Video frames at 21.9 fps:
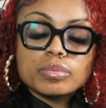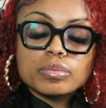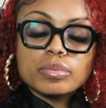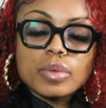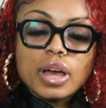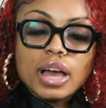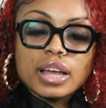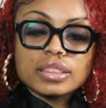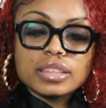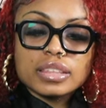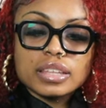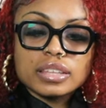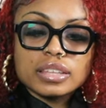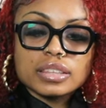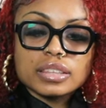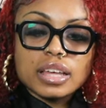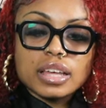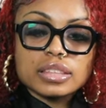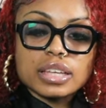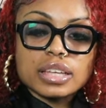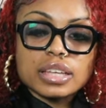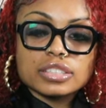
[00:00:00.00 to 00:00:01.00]
I think
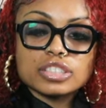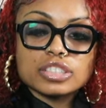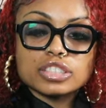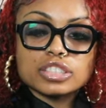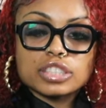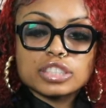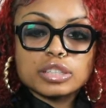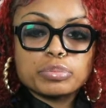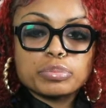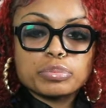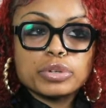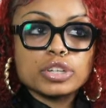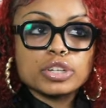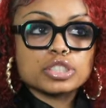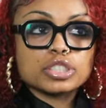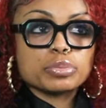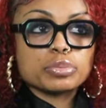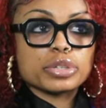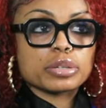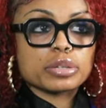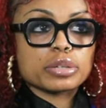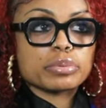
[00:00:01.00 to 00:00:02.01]
that they just pushed
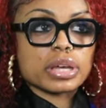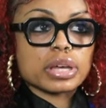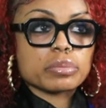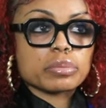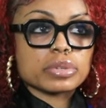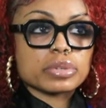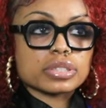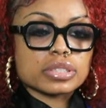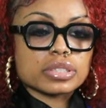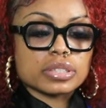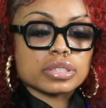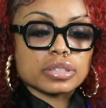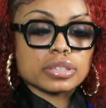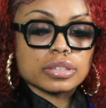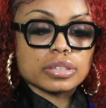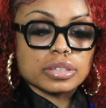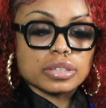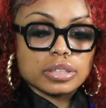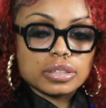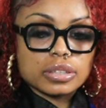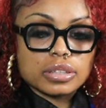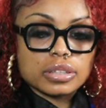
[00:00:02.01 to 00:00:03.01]
Bricc Baby
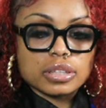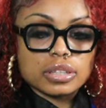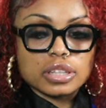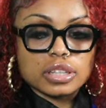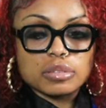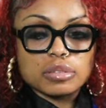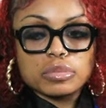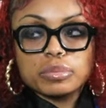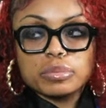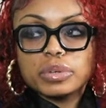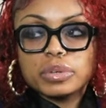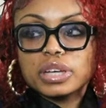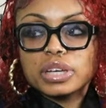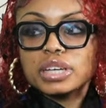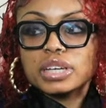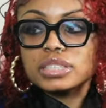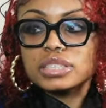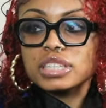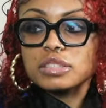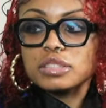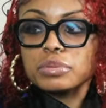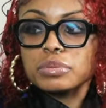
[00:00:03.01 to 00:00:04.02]
to the limit because
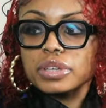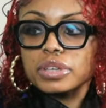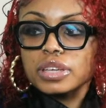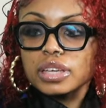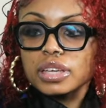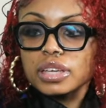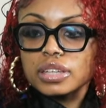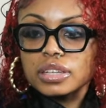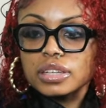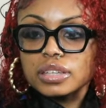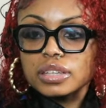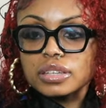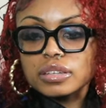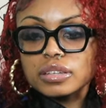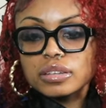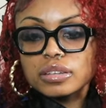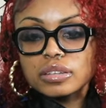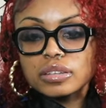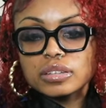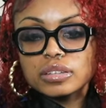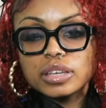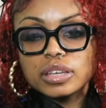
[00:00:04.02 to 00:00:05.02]
he's been getting
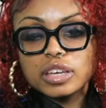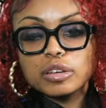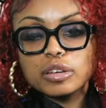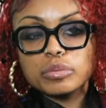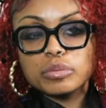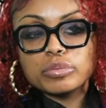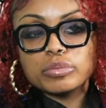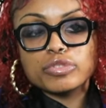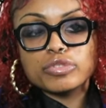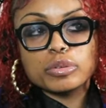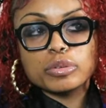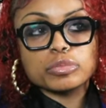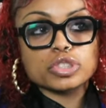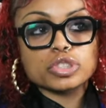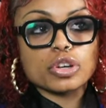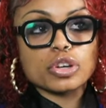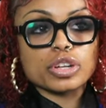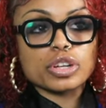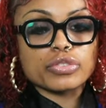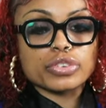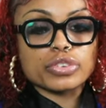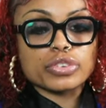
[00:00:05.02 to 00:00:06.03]
hit from
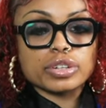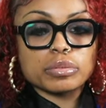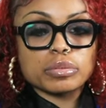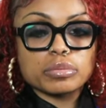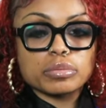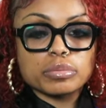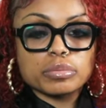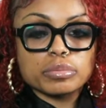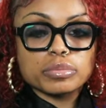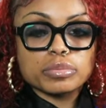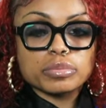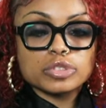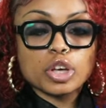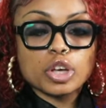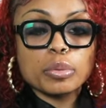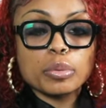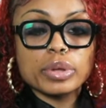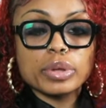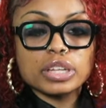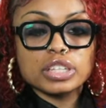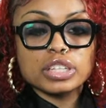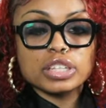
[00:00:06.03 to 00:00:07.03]
so
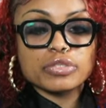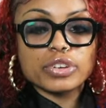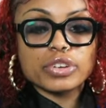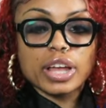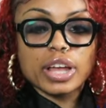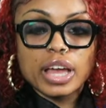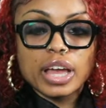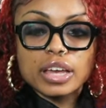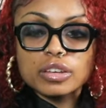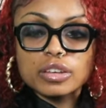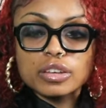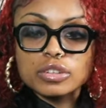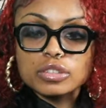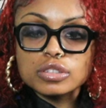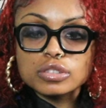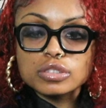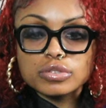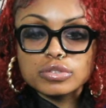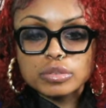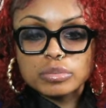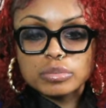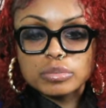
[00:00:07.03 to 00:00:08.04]
many different
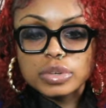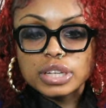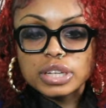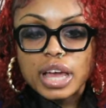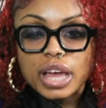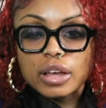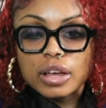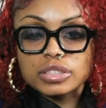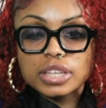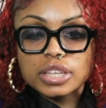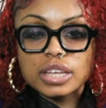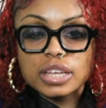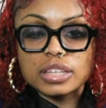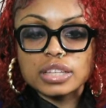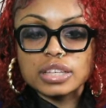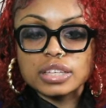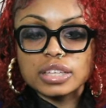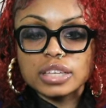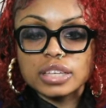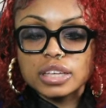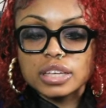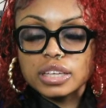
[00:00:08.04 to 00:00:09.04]
angles from an outside
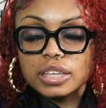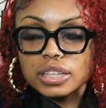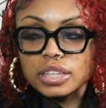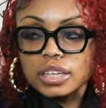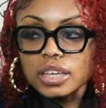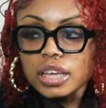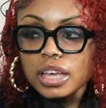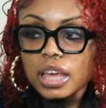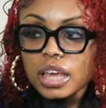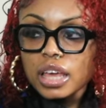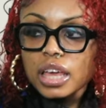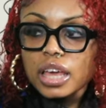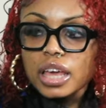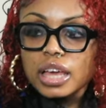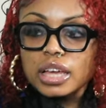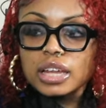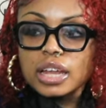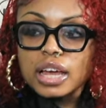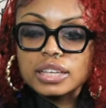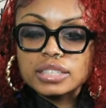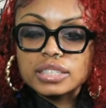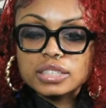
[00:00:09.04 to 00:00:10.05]
looking in. And
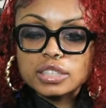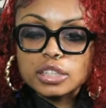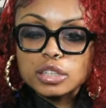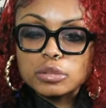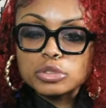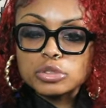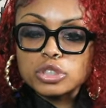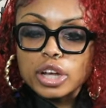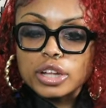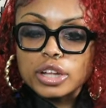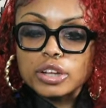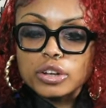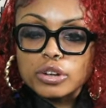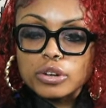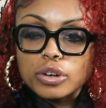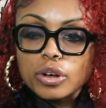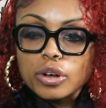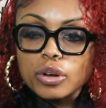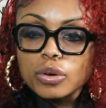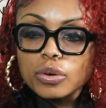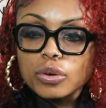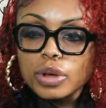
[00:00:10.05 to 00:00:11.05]
I see him trying to
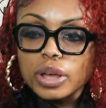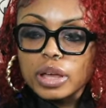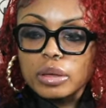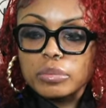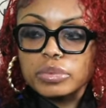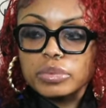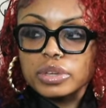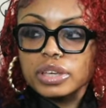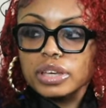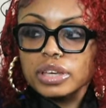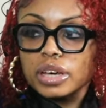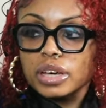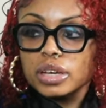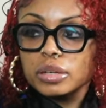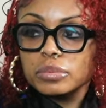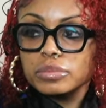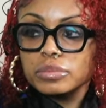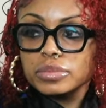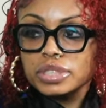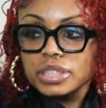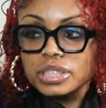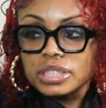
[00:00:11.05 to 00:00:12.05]
grow and
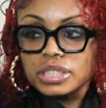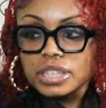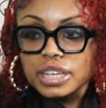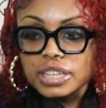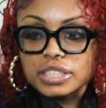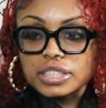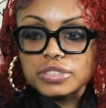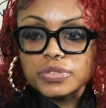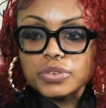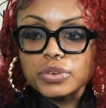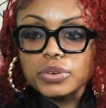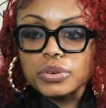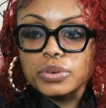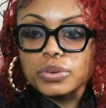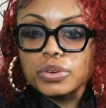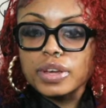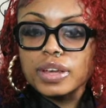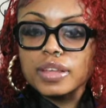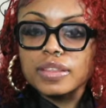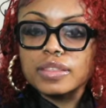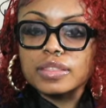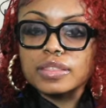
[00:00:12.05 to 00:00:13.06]
become successful
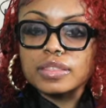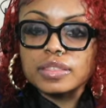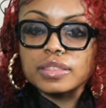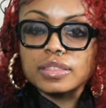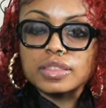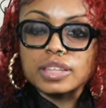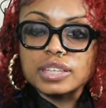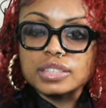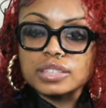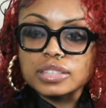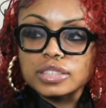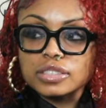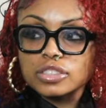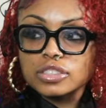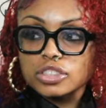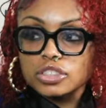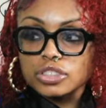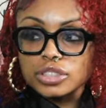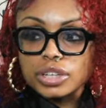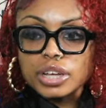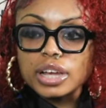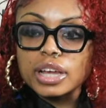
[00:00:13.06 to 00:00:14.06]
in this
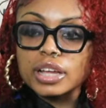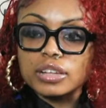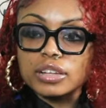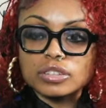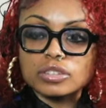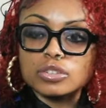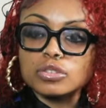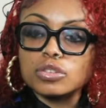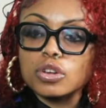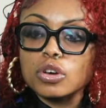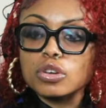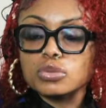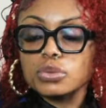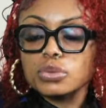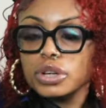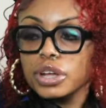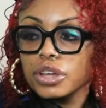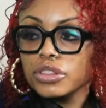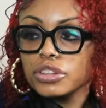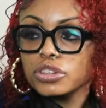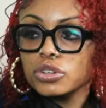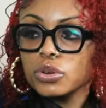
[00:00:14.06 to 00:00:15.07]
industry. And who knows what
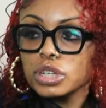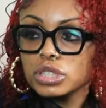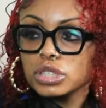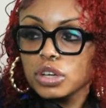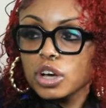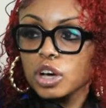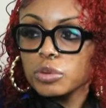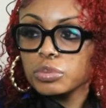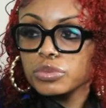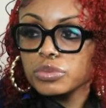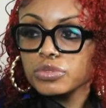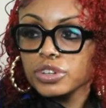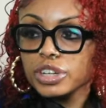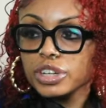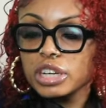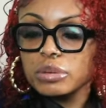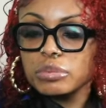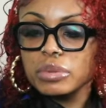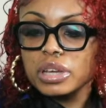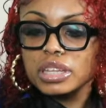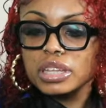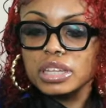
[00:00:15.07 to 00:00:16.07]
other doors are open for
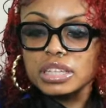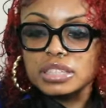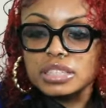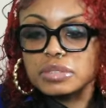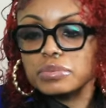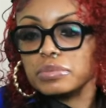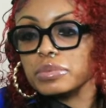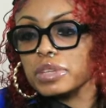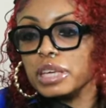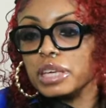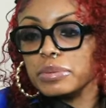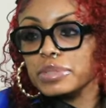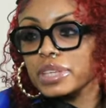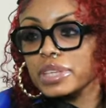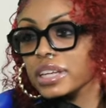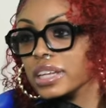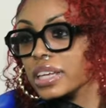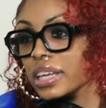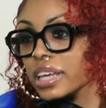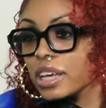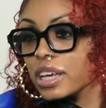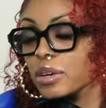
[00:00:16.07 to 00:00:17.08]
him. And he keeps
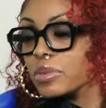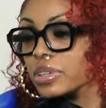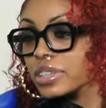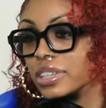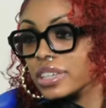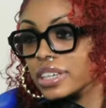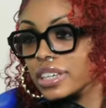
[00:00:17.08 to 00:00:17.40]
getting hit with the